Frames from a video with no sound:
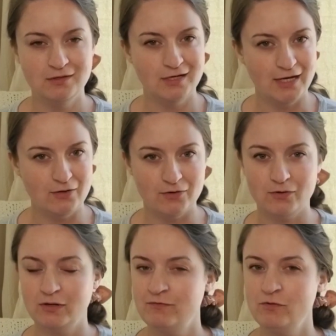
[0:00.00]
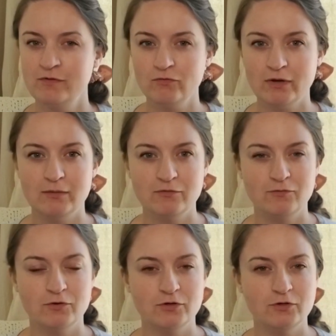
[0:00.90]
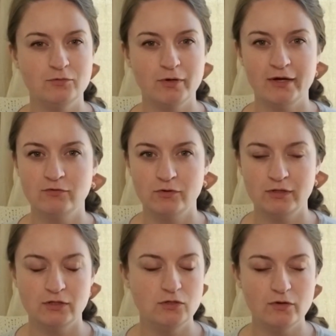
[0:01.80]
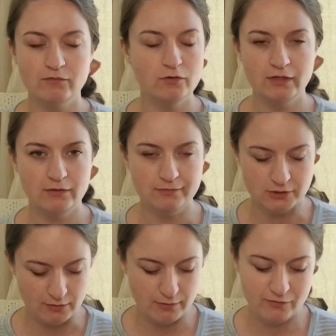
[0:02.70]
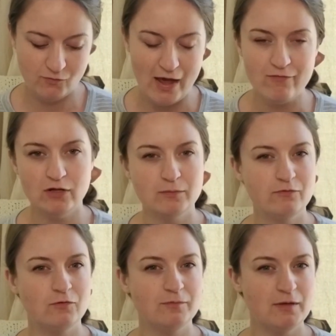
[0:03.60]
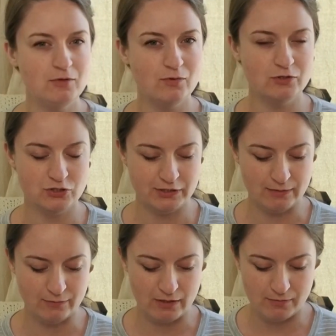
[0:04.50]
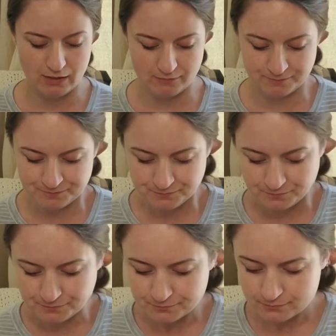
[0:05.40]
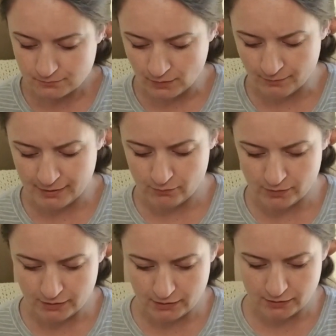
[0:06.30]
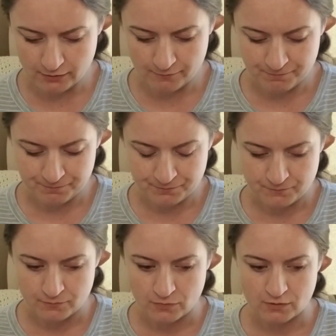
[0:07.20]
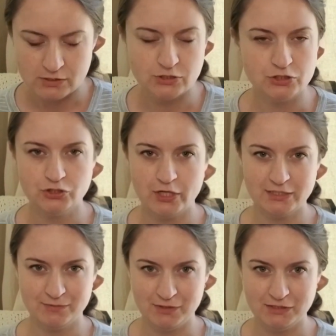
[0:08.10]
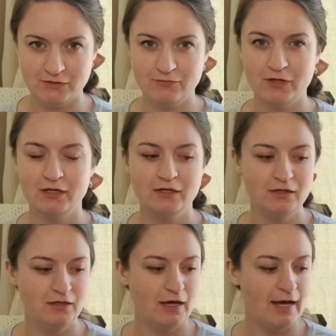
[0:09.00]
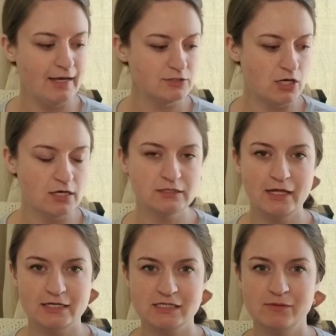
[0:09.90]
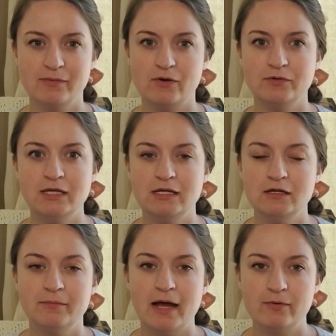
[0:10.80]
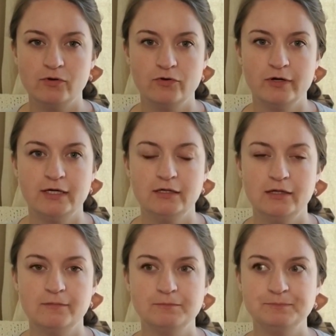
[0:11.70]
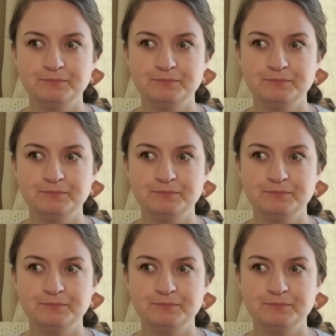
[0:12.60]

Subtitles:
I don't know. If you've never read it before, you have no idea what I'm talking about. If you have read it before, maybe you understand what I mean. But I wanted to just try something different. I had talked last time about needing a Bible curriculum,